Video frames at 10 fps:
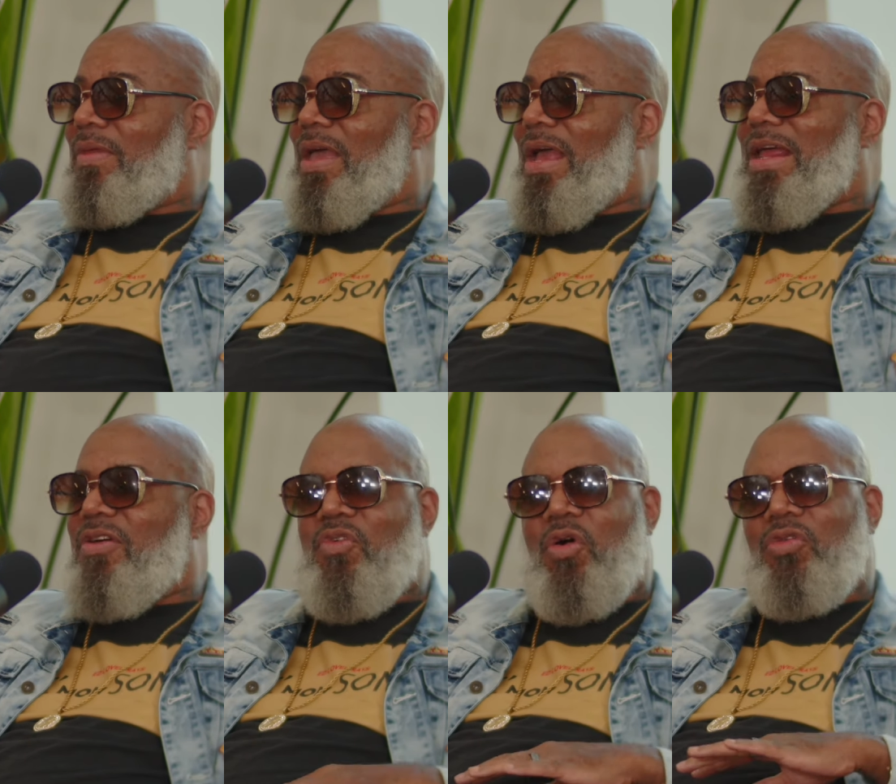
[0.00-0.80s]
And they
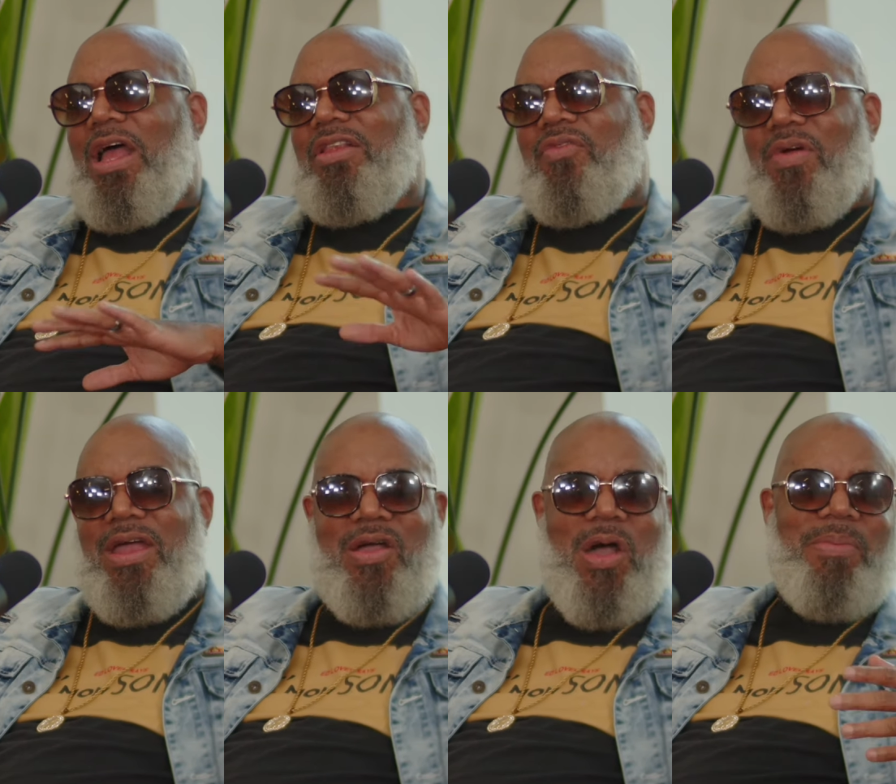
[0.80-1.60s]
rolled out the
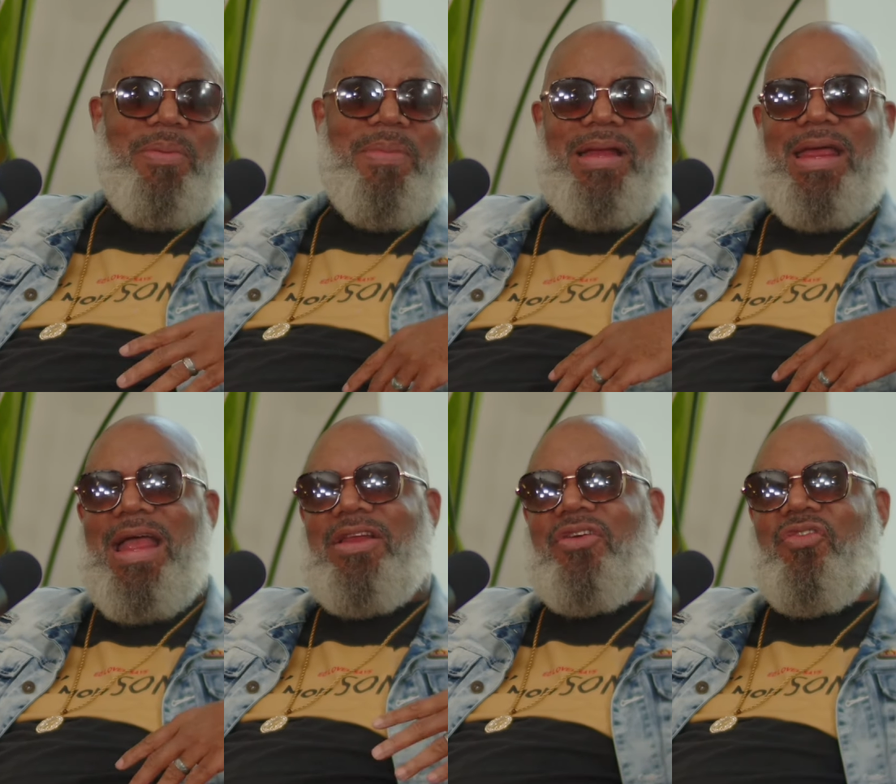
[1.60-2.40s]
red carpet, man. They
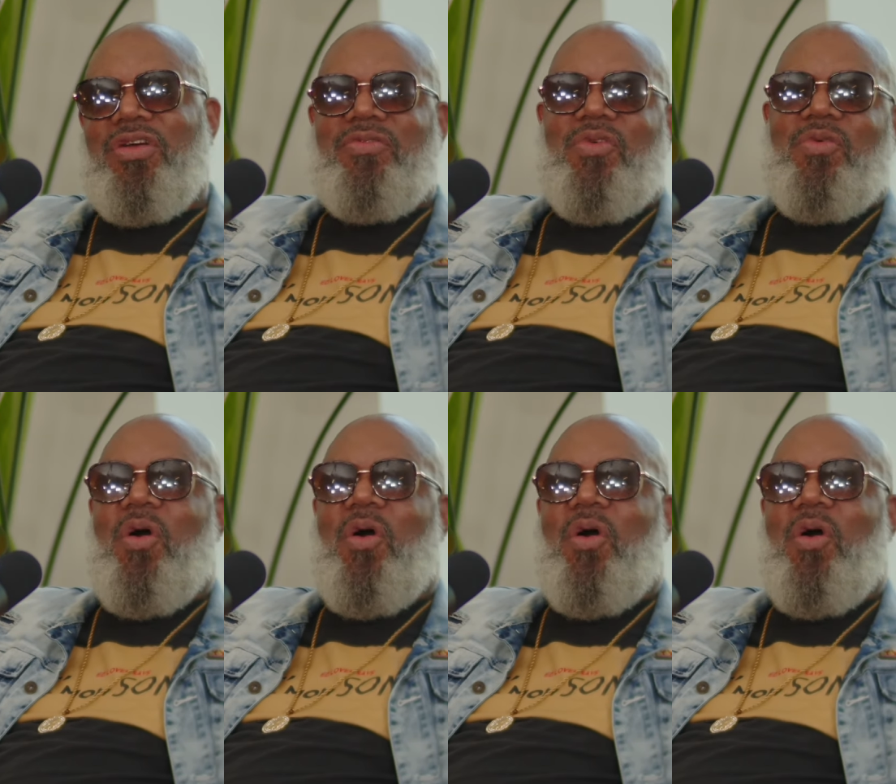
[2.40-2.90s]
had the green room.